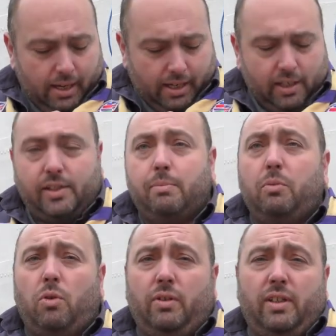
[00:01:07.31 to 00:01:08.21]
is to be
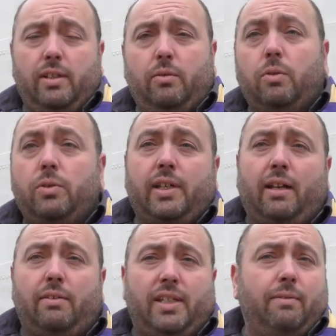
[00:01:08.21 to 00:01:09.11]
worn until all
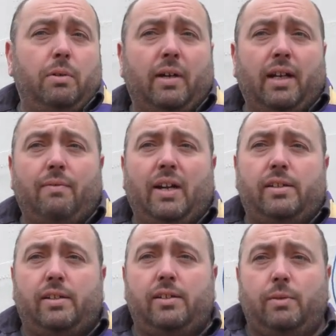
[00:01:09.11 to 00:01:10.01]
Scouts everywhere have
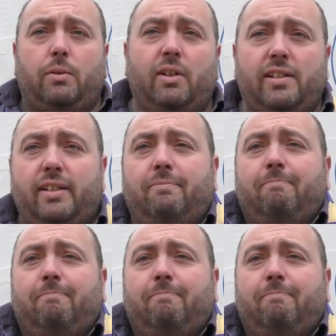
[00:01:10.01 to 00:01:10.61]
access to equality.